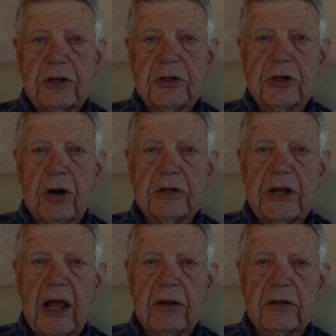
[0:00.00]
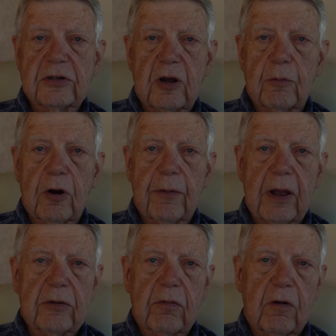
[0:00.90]
discharge down to somewhere
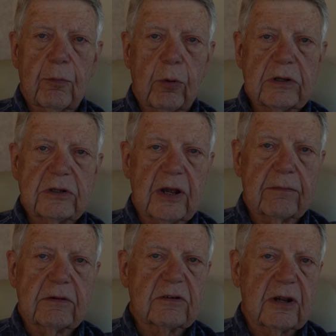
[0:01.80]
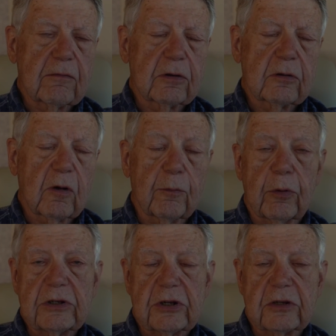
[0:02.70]
around twelve point seven to twelve
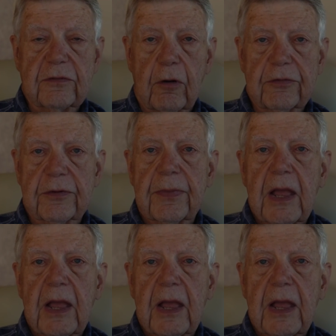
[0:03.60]
point six volts.